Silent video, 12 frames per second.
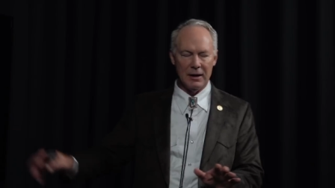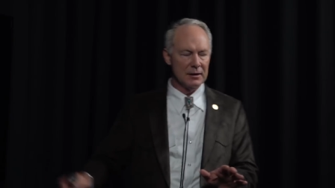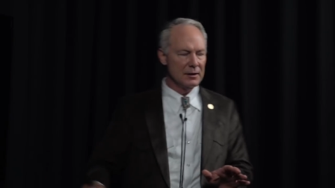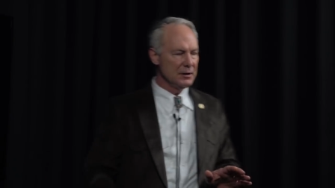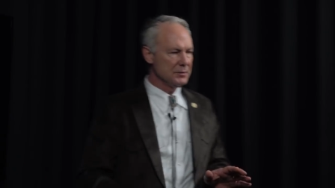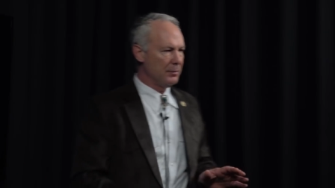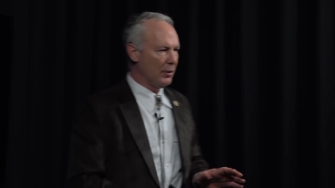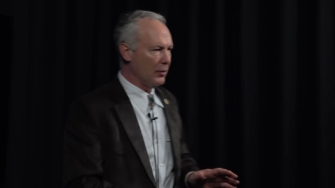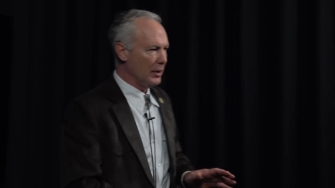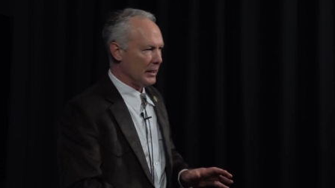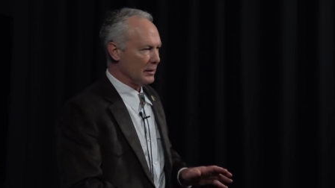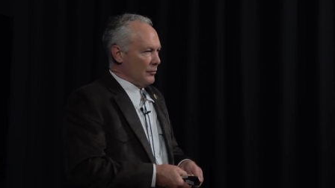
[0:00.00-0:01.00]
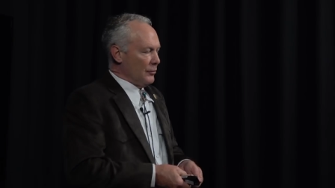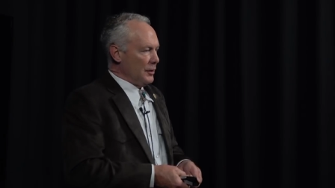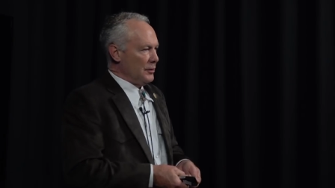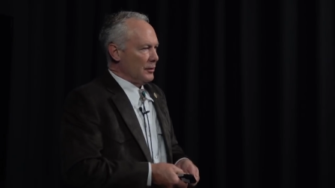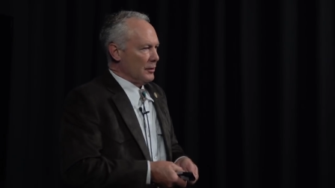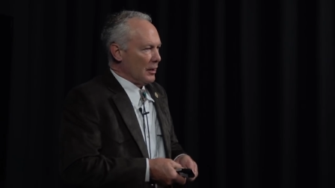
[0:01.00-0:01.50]
Now at this point,
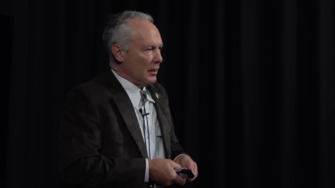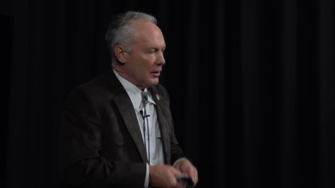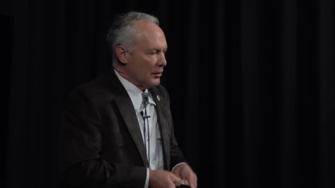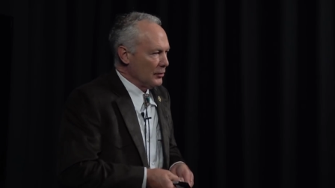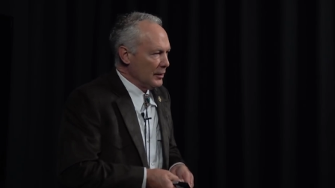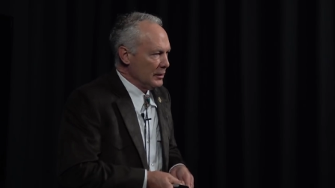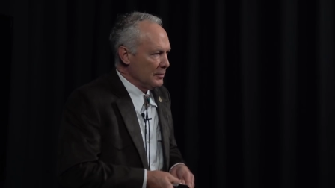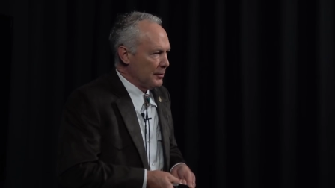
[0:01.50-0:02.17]
when you're holding